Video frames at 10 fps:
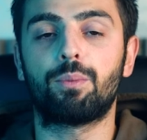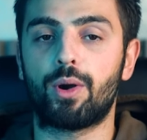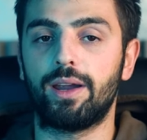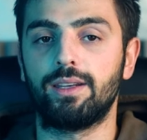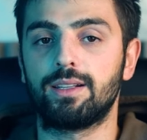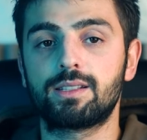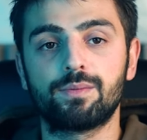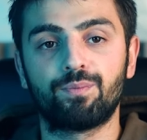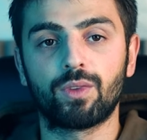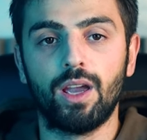the
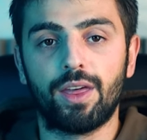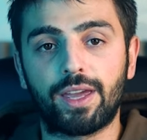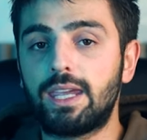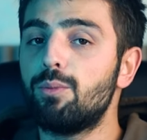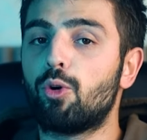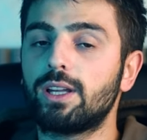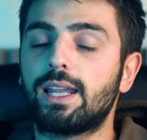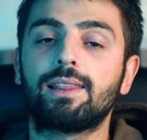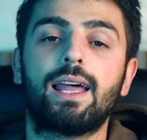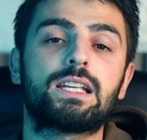brightness. The keyboard
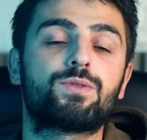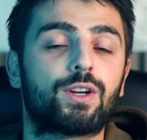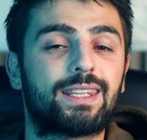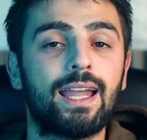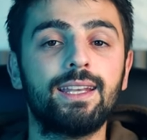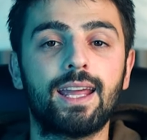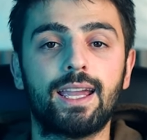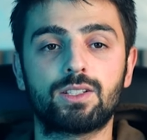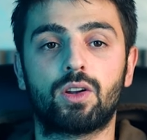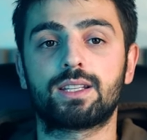can last for 10
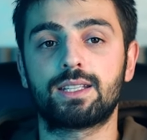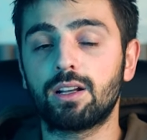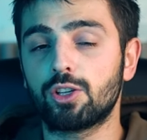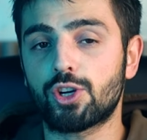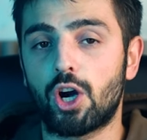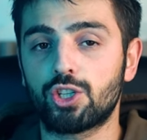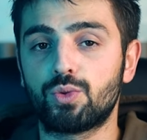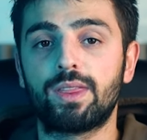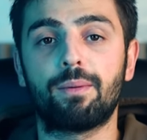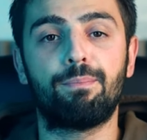days on a single
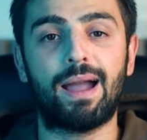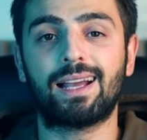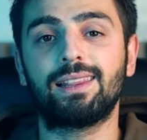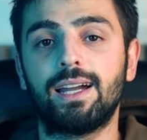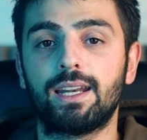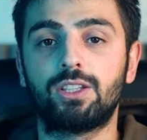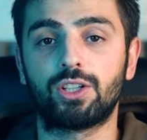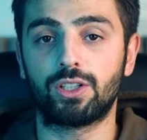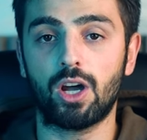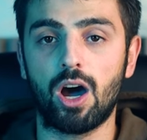charge with the backlighting
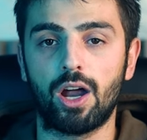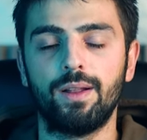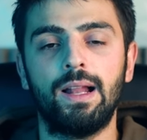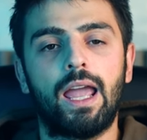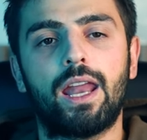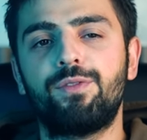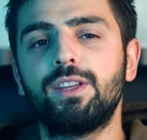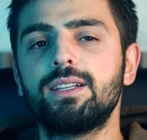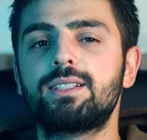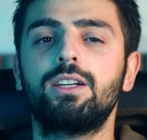turned on and if
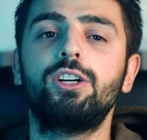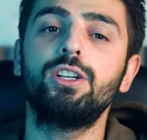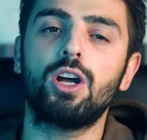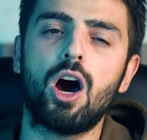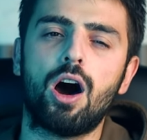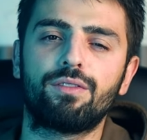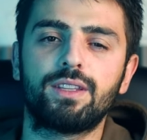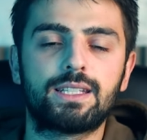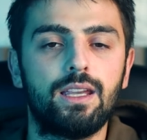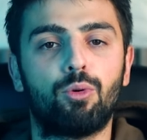it is turned off,
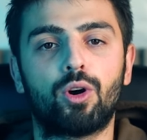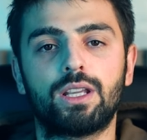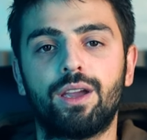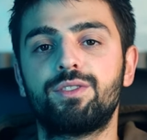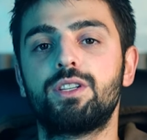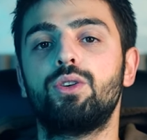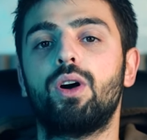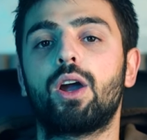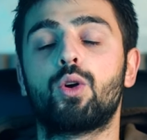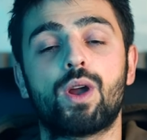this keyboard gives
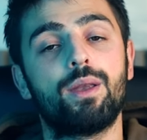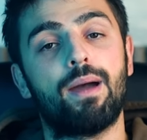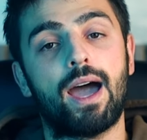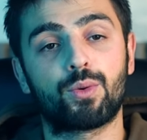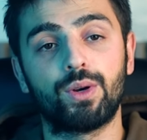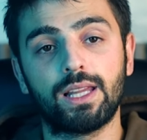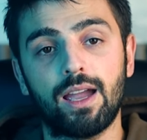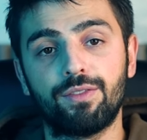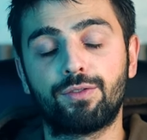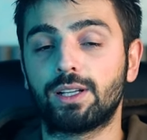you a great battery
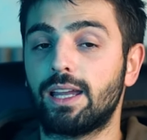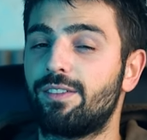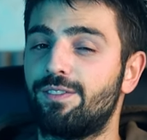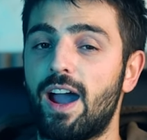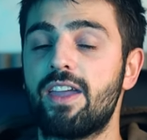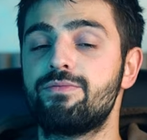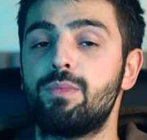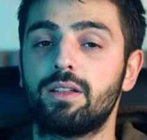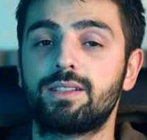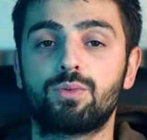life for like 5
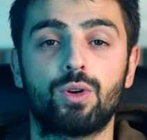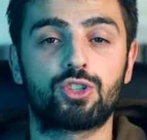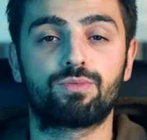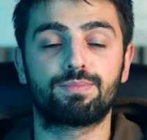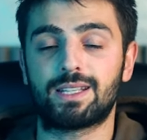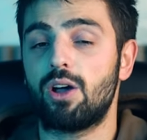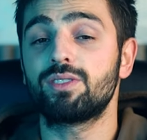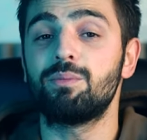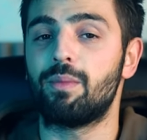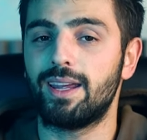months which
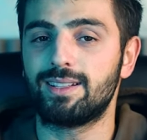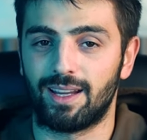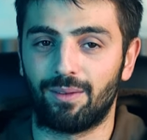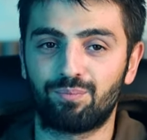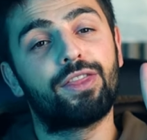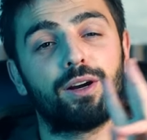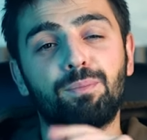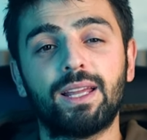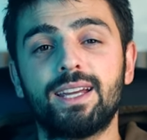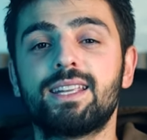sounds amazing.
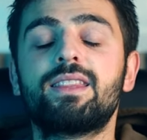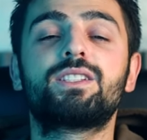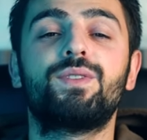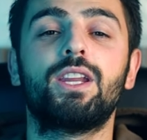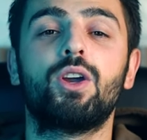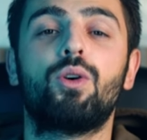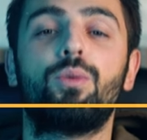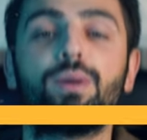Third place in this video